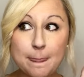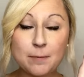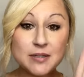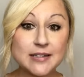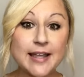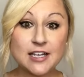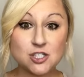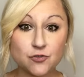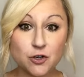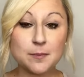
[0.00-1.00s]

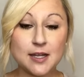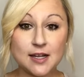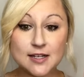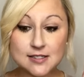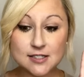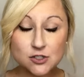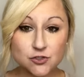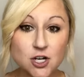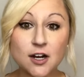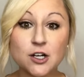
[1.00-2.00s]
place for me? Is this
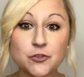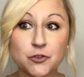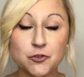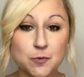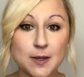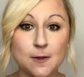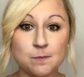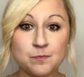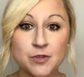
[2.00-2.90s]
photographer for me?